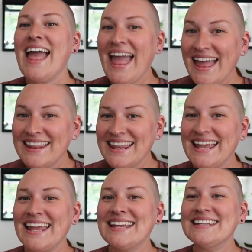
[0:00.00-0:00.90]

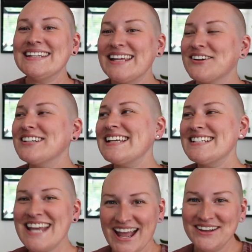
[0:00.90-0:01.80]
Ellie literally
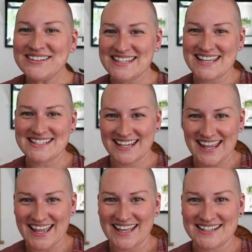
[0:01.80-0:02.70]
tells these
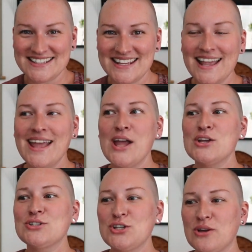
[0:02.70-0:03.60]
kids
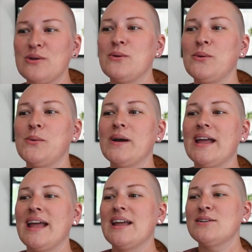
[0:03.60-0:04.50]
to
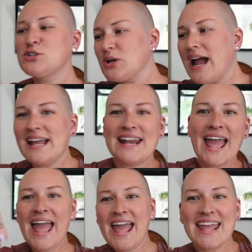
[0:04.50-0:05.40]
try and
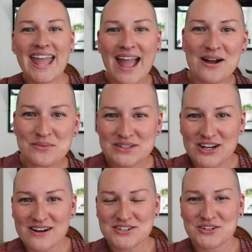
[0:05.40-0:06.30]
hang out with
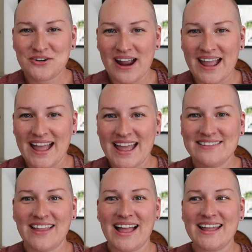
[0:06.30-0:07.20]
Dr. Grant
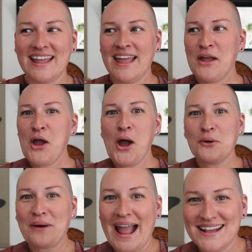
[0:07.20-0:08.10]
and like
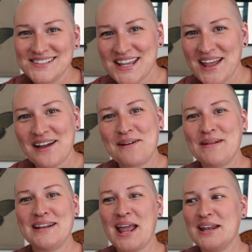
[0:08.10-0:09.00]
harass him
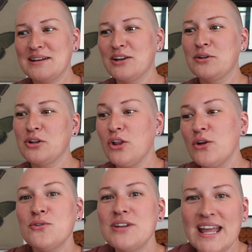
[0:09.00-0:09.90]
and, and
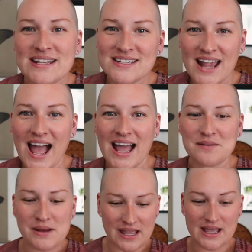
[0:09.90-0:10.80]
glued to his
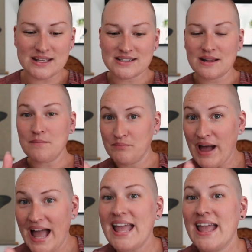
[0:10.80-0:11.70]
side because
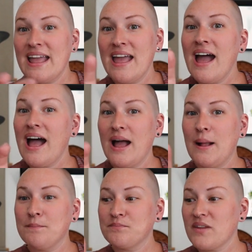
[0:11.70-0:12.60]
by,
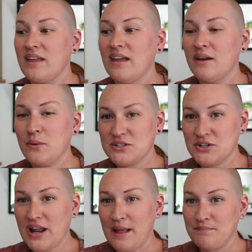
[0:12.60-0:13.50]
um, what's
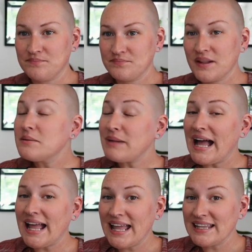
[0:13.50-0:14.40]
her name?
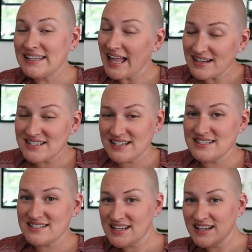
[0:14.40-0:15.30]
By
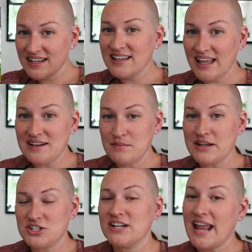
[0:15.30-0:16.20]
Lex's
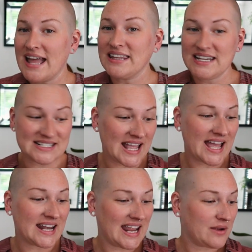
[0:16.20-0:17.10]
admission, Ellie
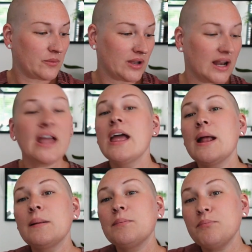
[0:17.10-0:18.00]
said it would
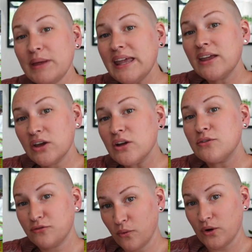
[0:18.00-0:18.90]
be
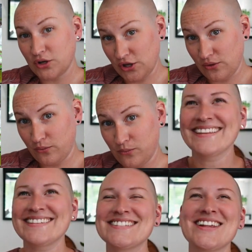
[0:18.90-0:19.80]
good for you.
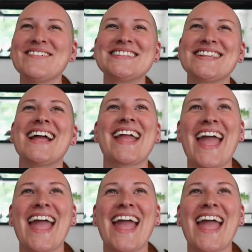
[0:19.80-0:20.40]
So it's like,